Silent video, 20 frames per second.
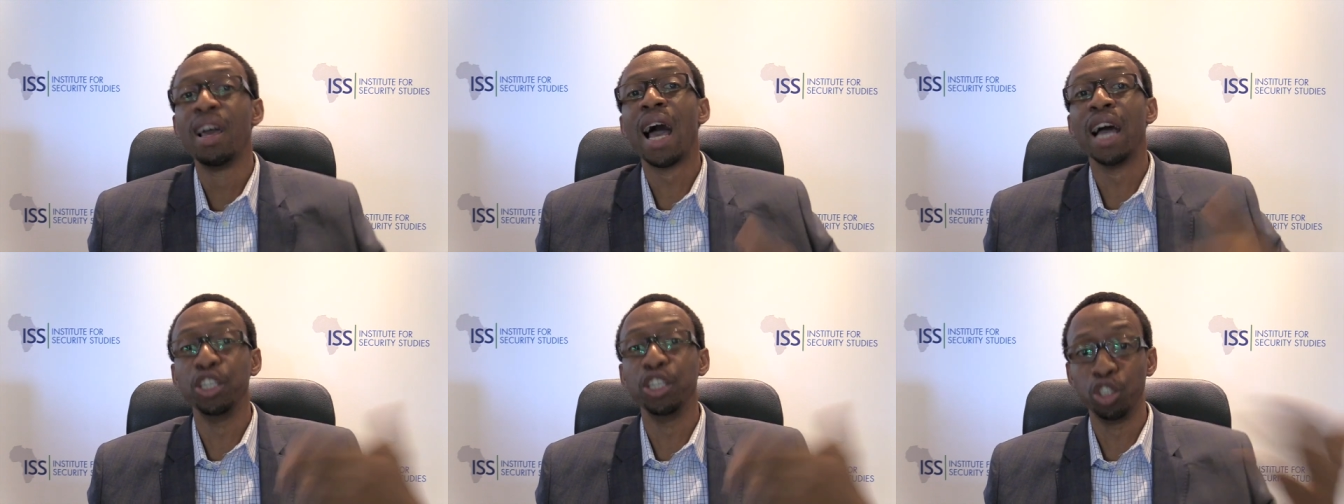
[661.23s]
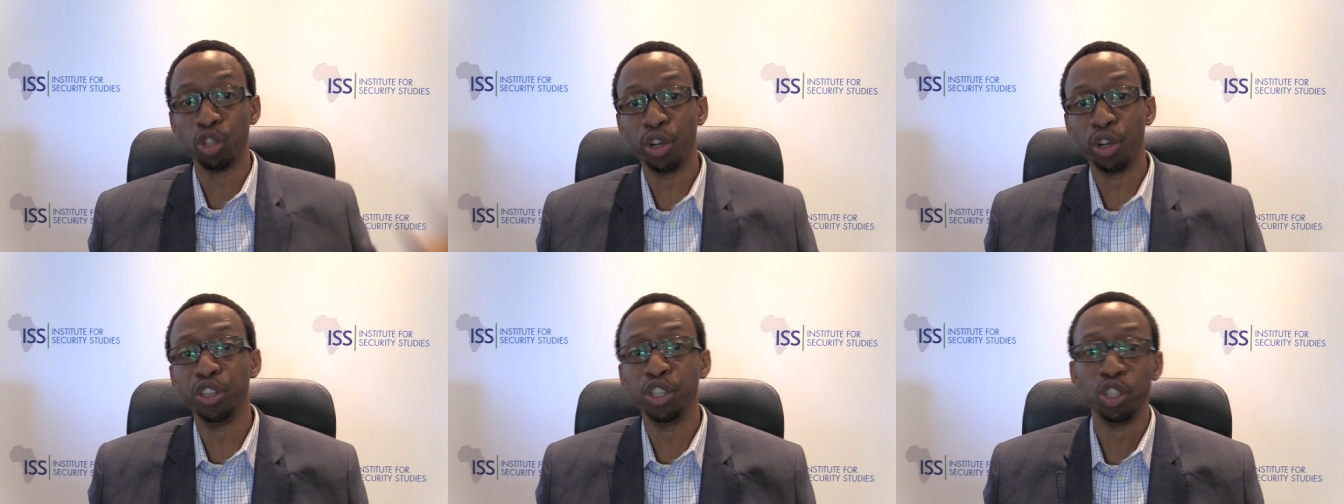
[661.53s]
and
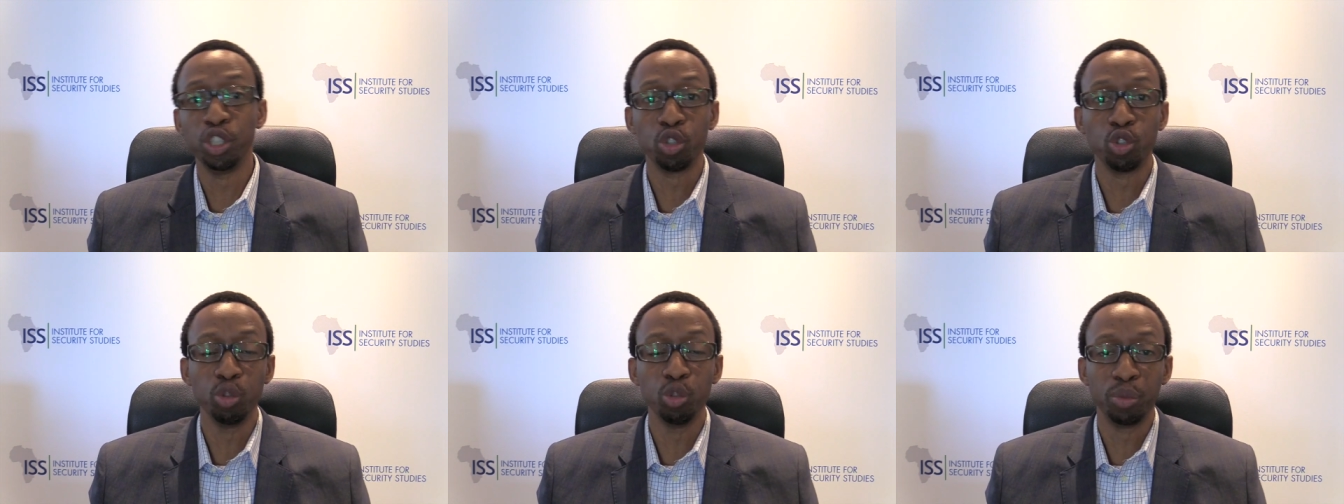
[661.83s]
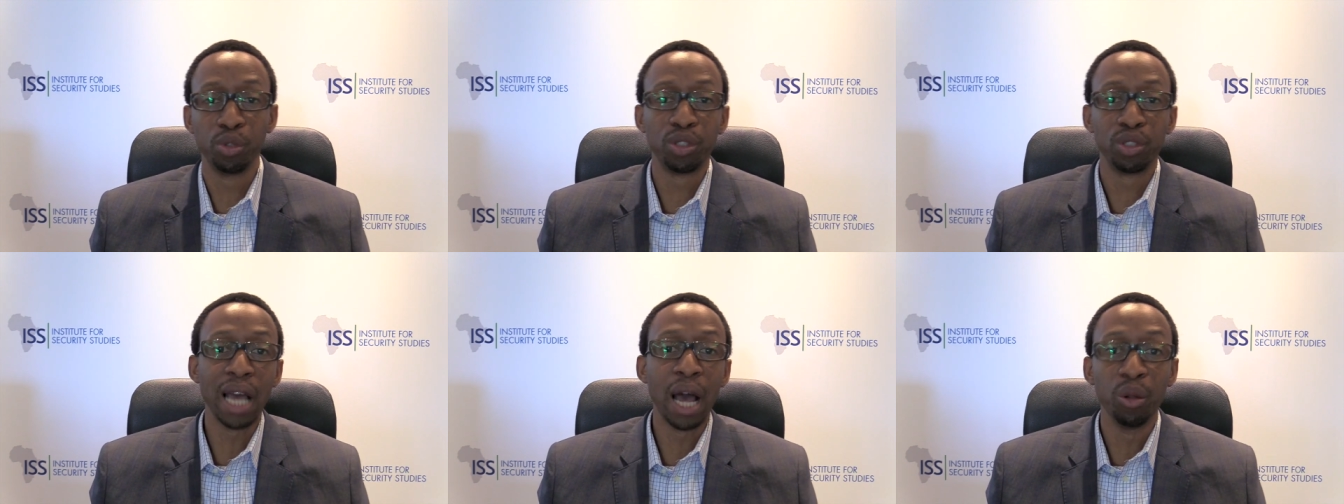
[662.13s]
join these
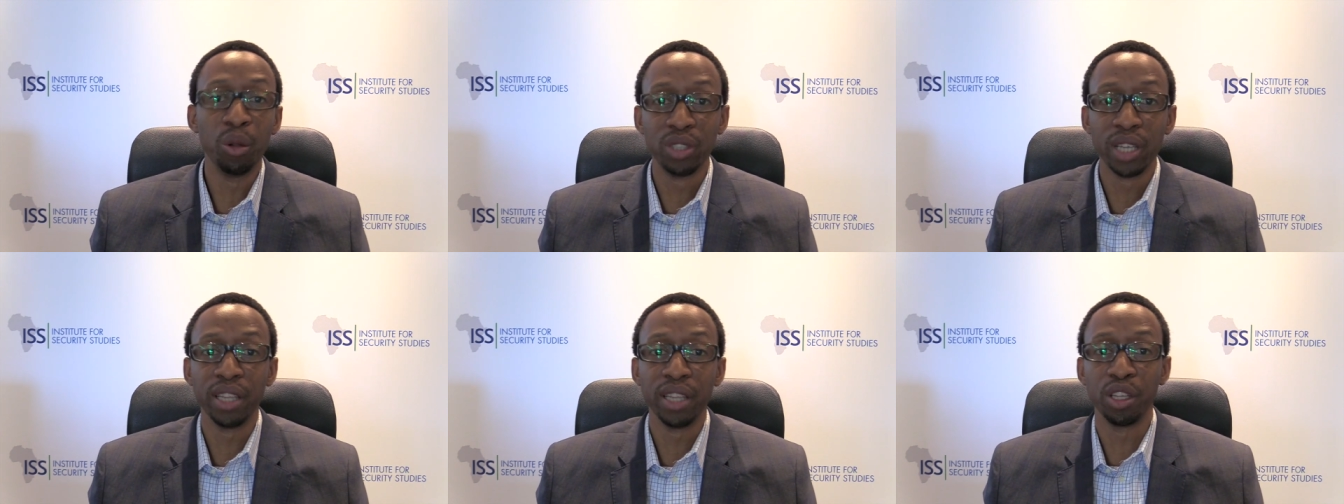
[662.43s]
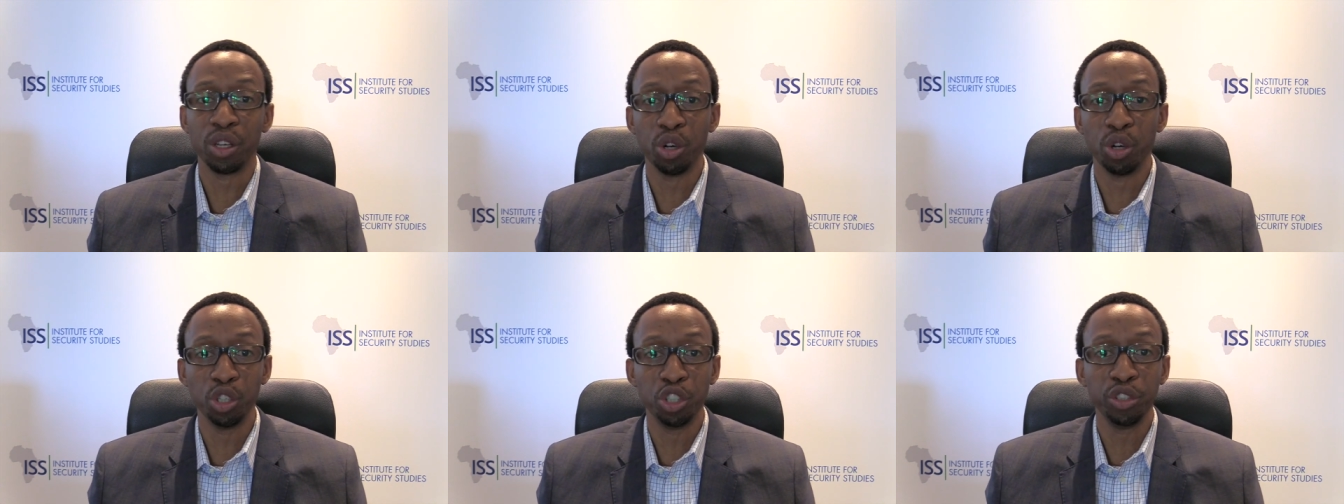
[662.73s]
groups outside
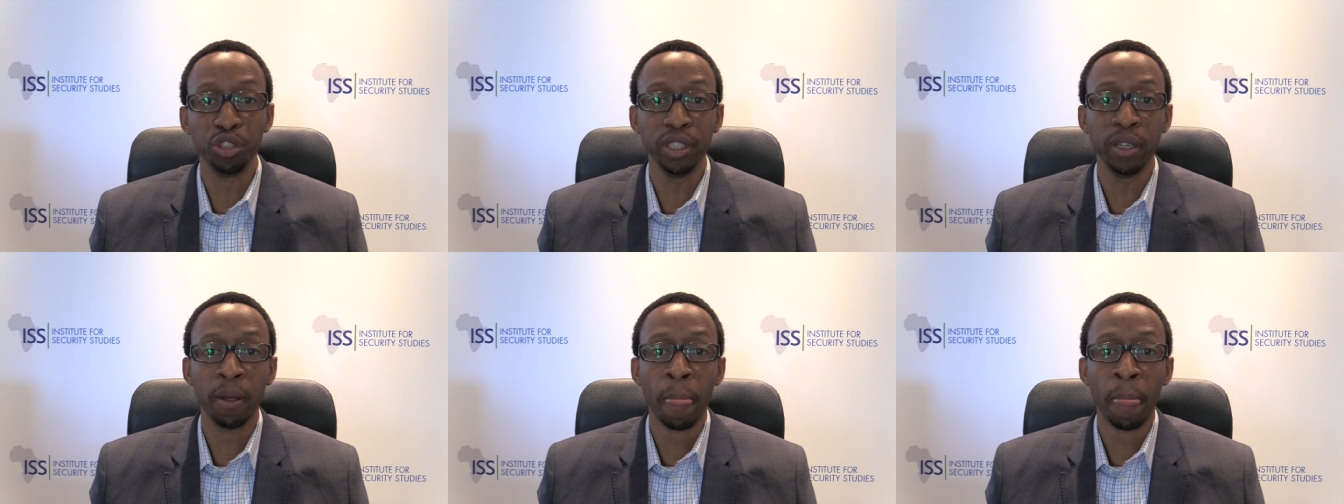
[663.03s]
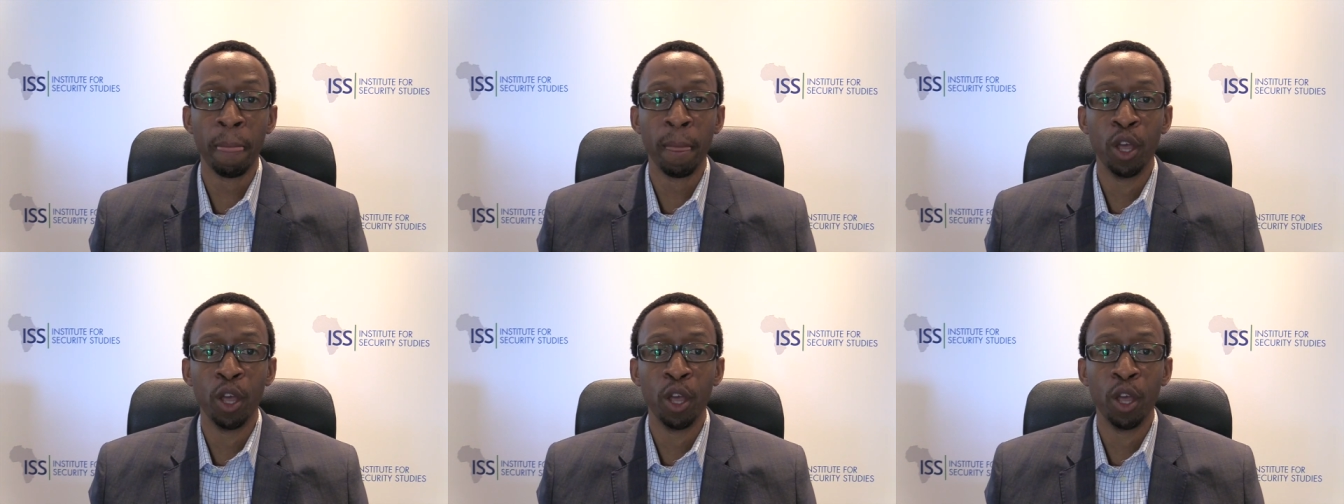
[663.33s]
the country.